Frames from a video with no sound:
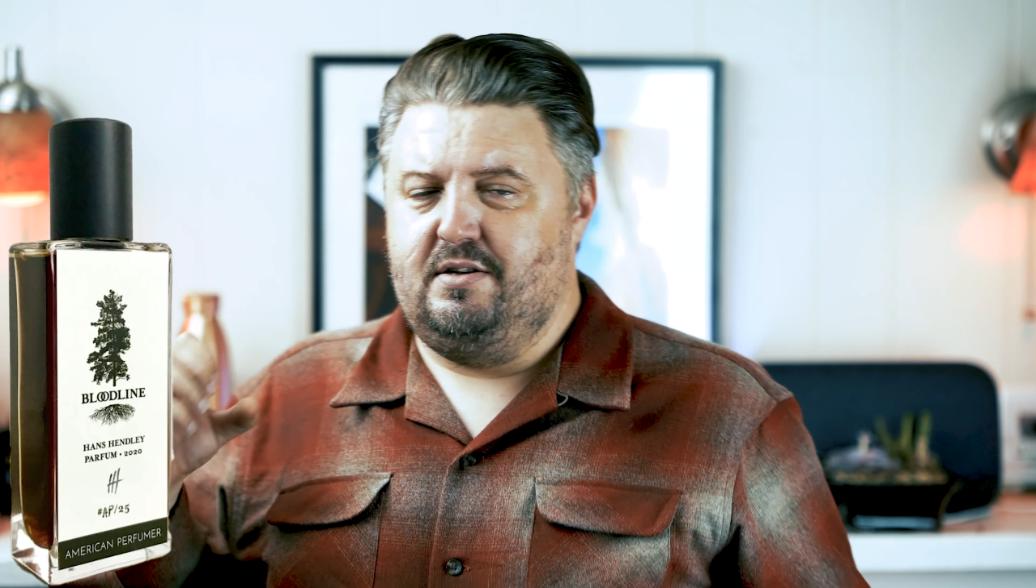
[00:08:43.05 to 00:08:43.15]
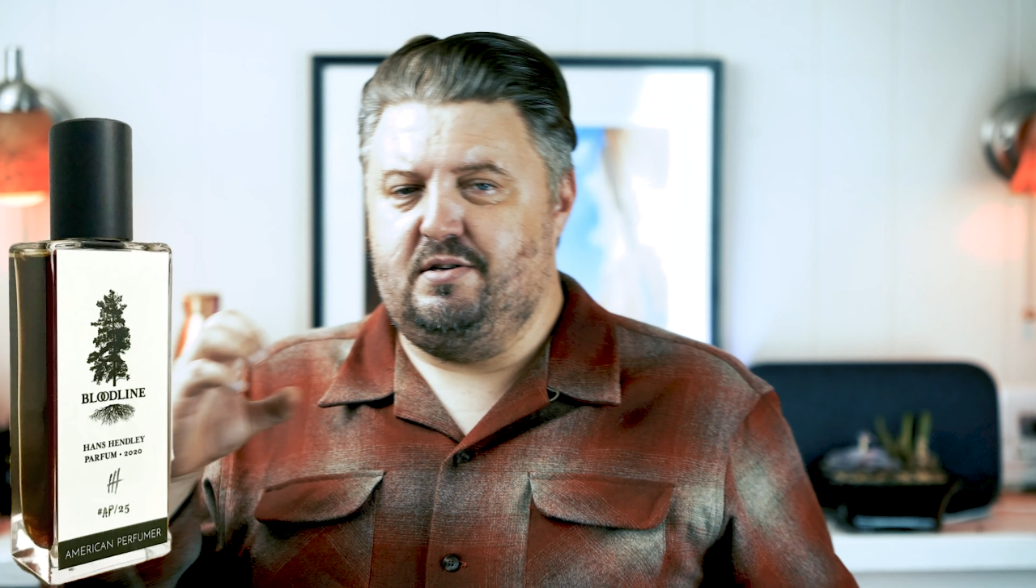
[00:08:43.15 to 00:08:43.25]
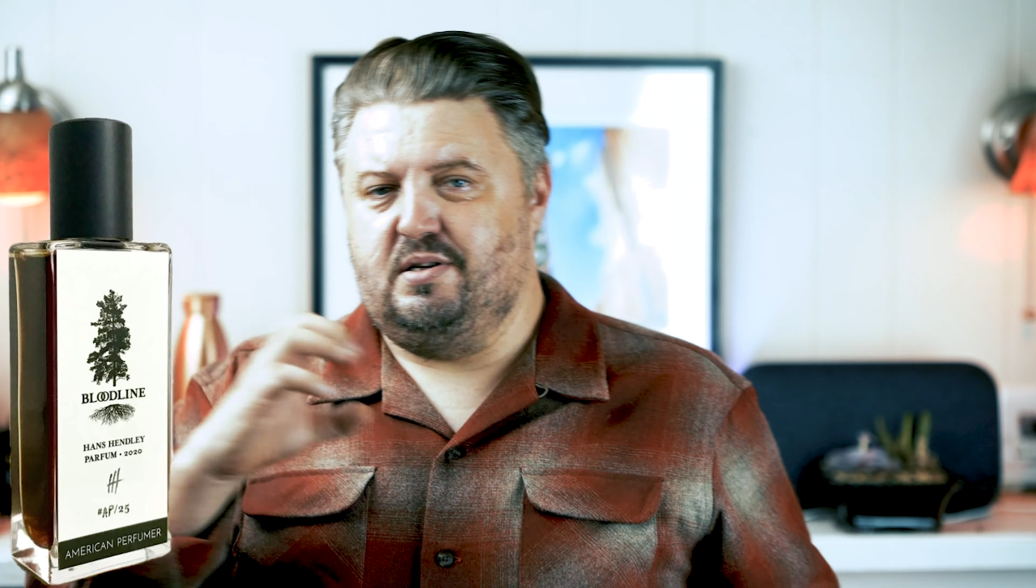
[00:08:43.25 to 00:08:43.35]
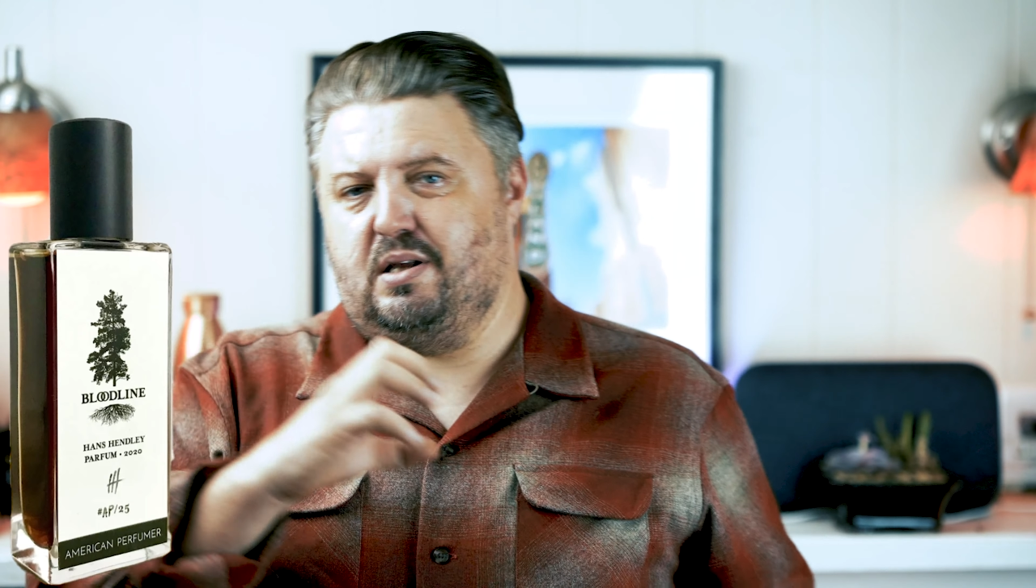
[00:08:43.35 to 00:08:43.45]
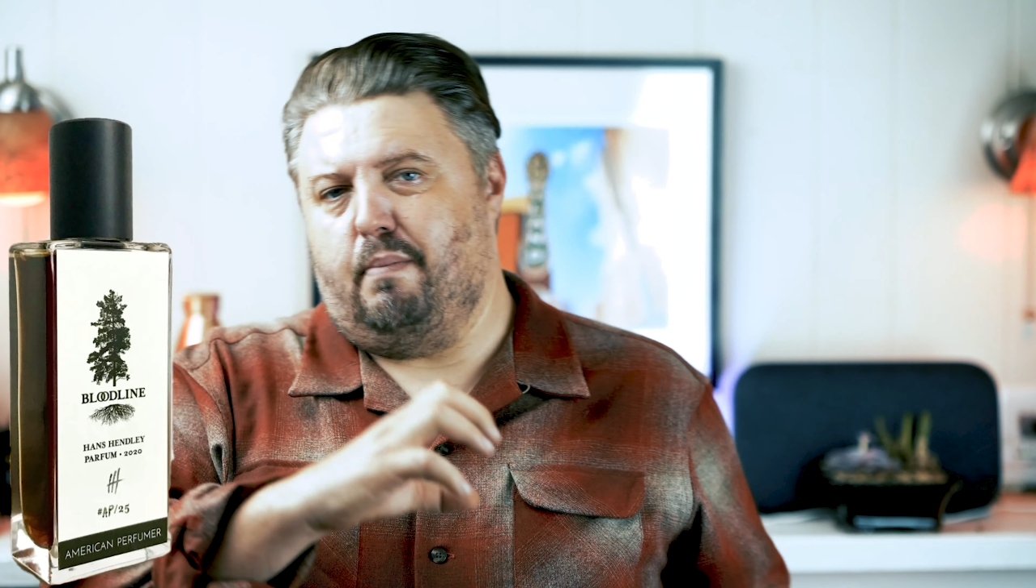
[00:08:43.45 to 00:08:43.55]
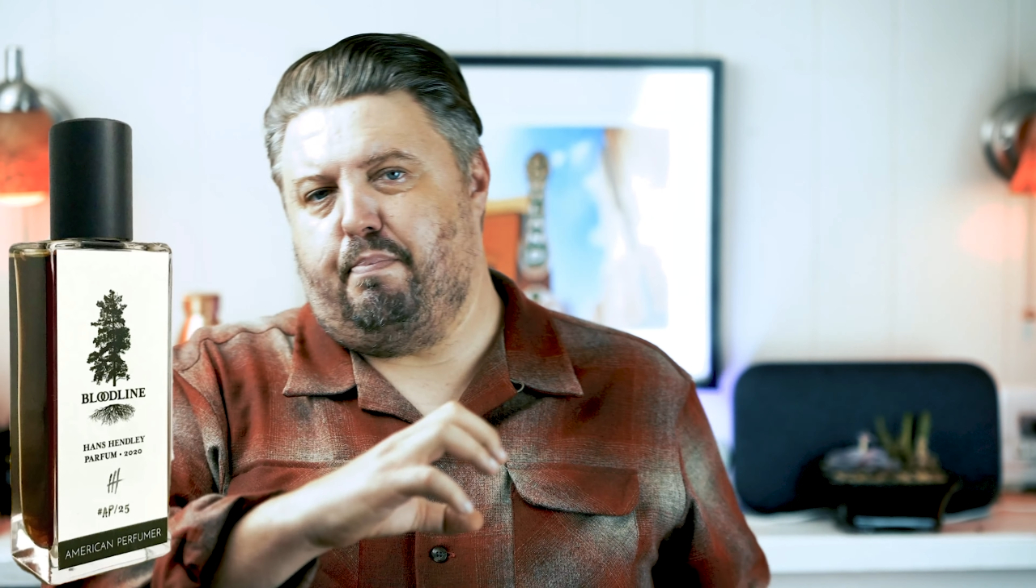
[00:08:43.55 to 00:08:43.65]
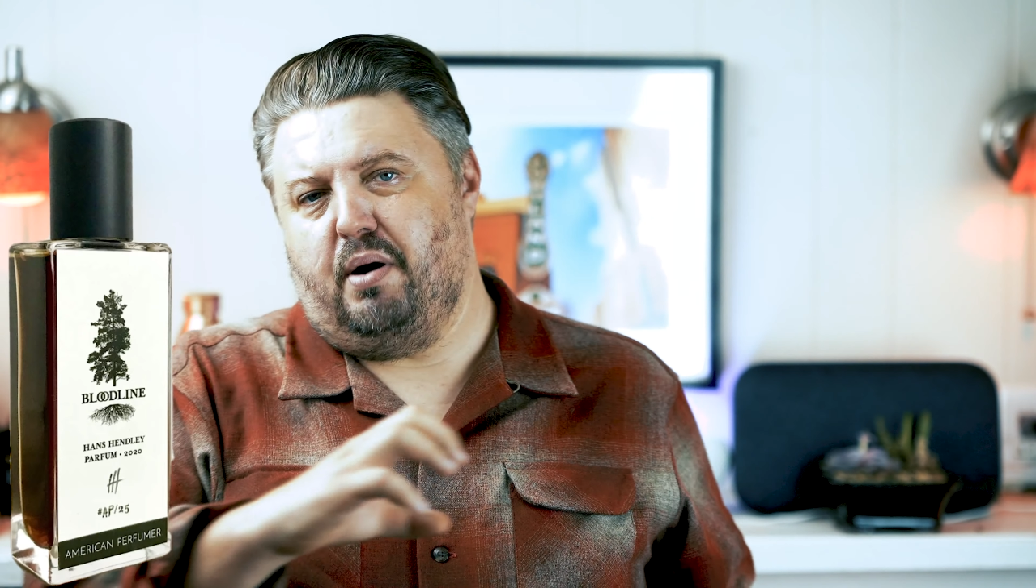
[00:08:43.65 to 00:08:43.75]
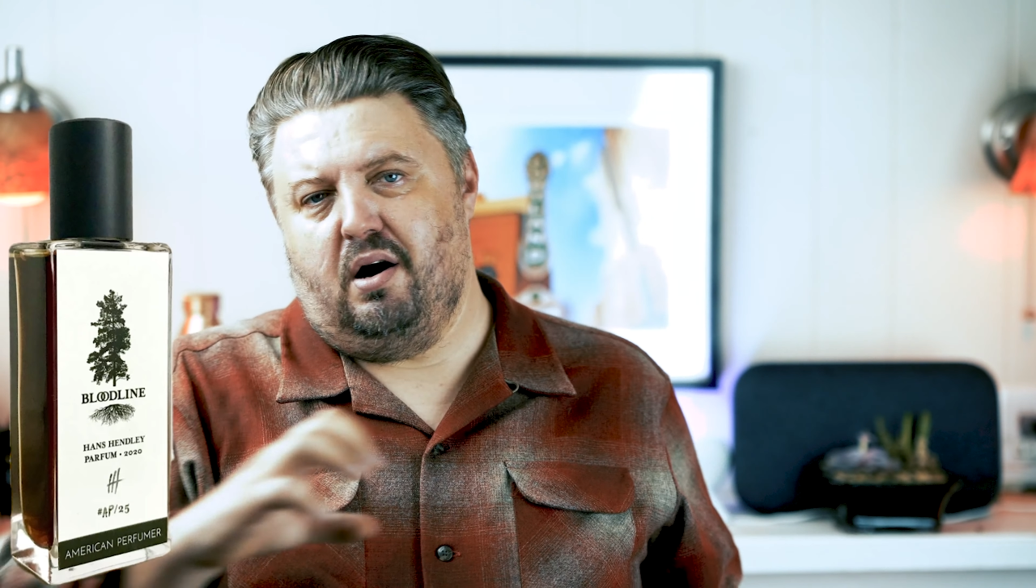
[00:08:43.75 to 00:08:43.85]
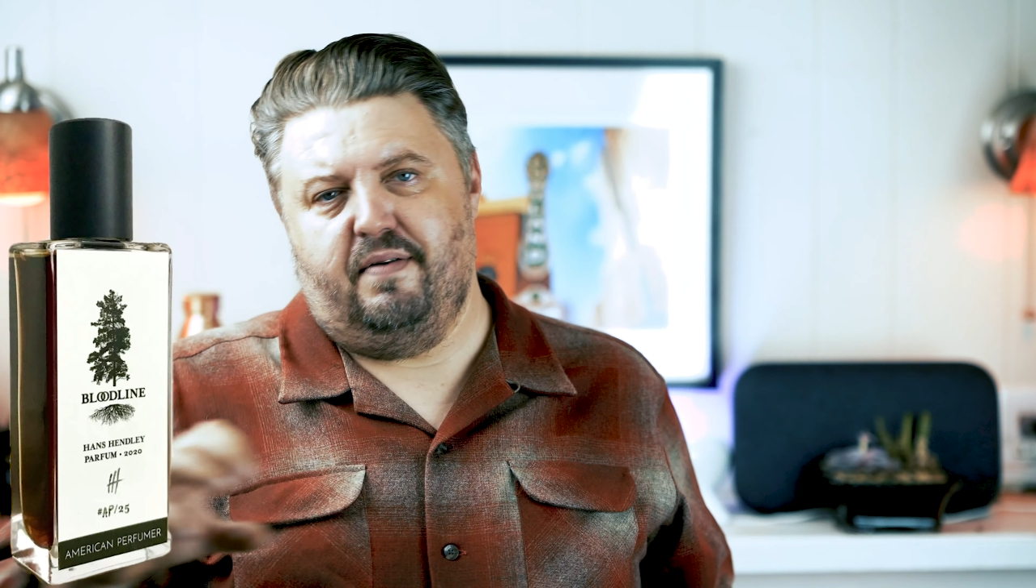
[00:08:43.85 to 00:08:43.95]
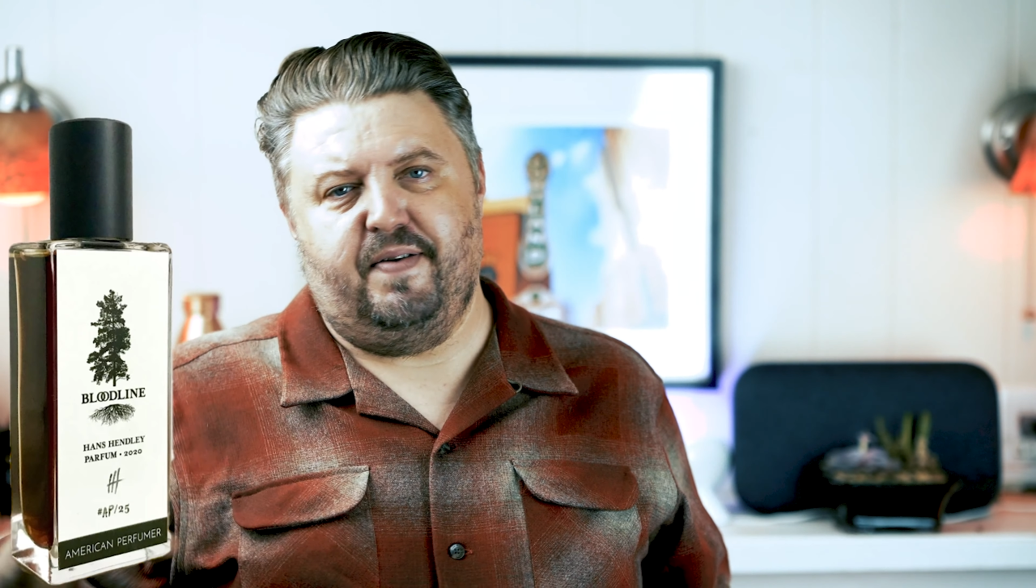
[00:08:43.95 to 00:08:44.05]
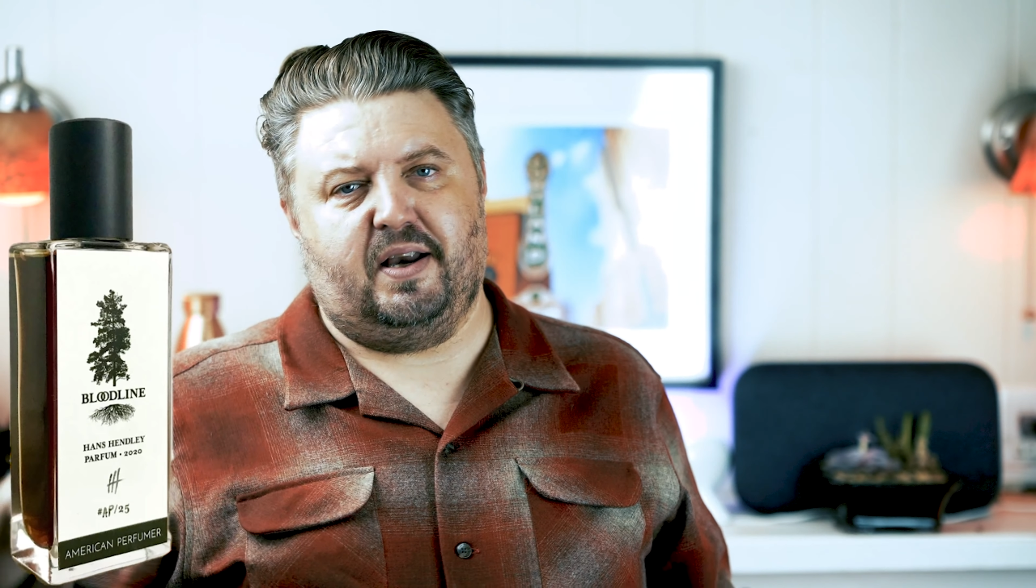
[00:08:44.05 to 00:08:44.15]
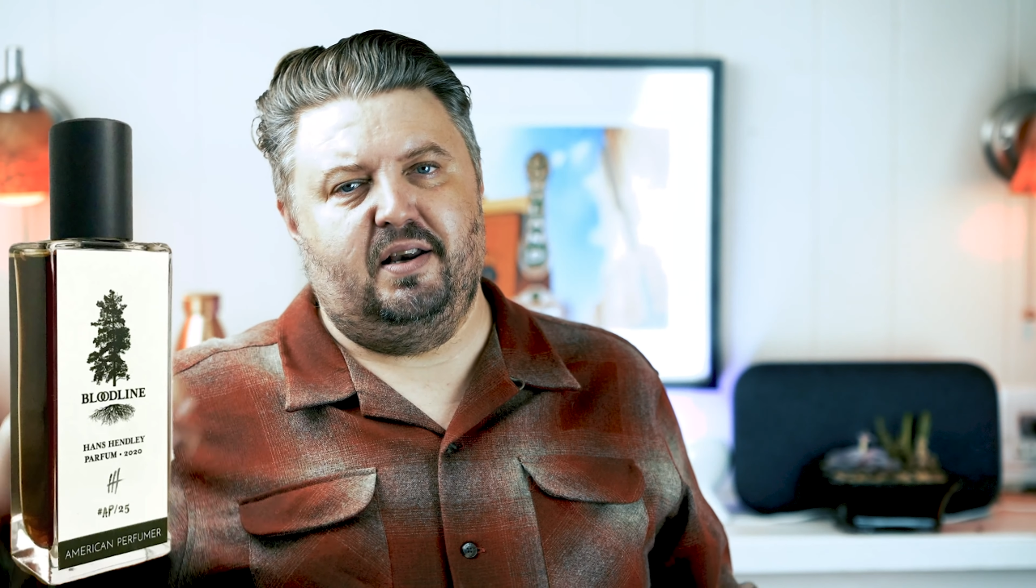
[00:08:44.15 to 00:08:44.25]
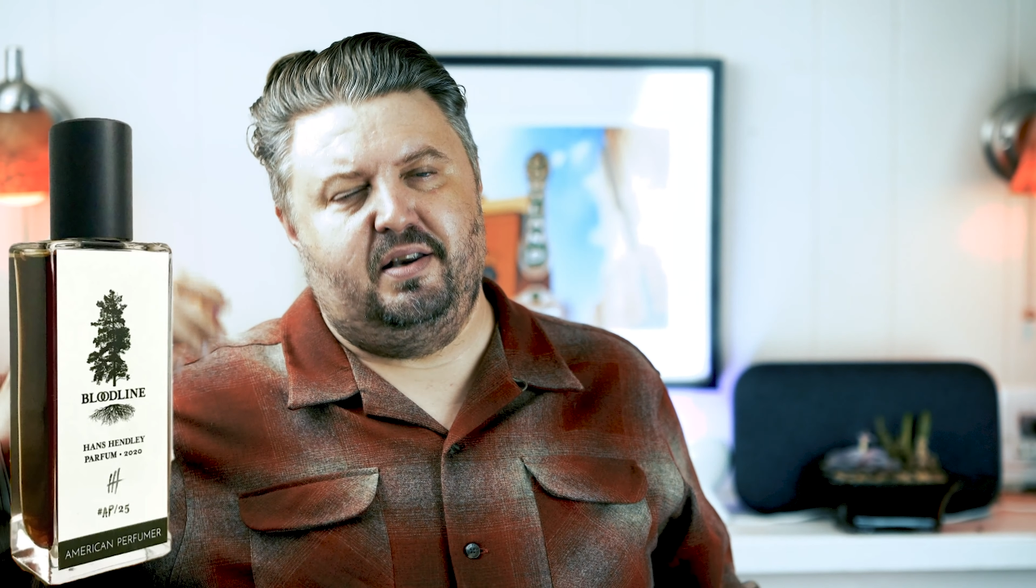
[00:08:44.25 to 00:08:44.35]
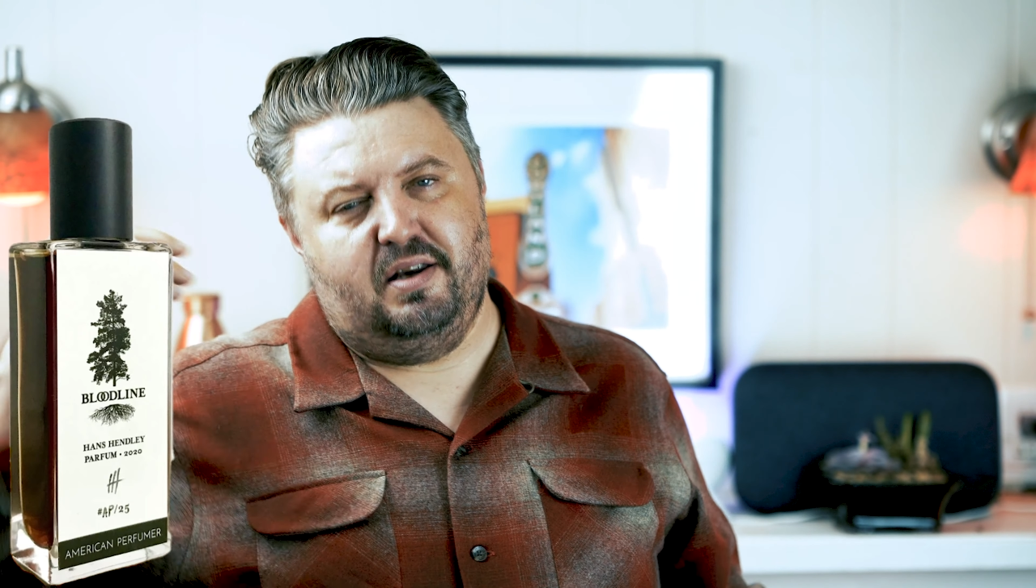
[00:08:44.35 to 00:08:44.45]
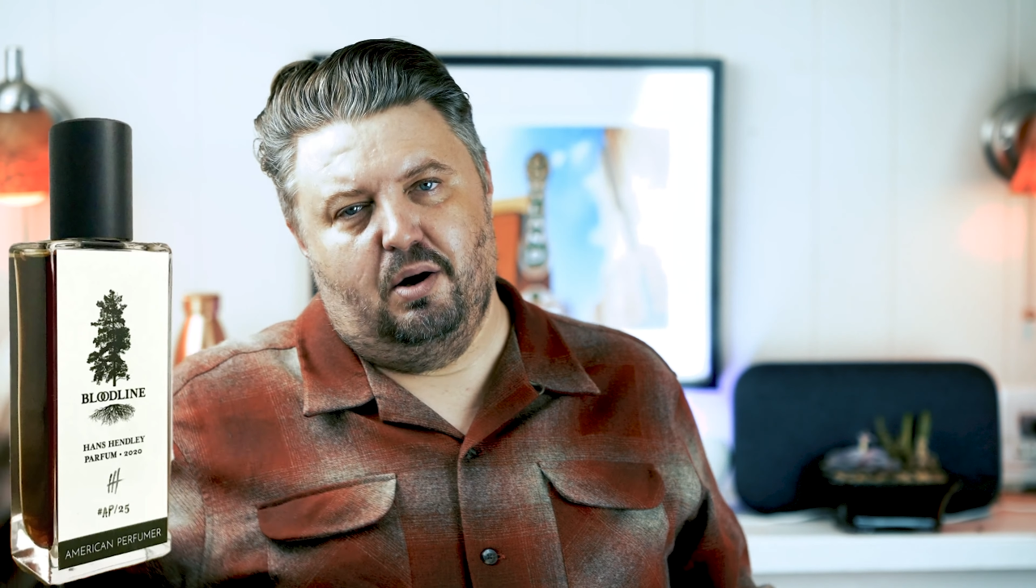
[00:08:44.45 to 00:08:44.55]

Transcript: Just a perfect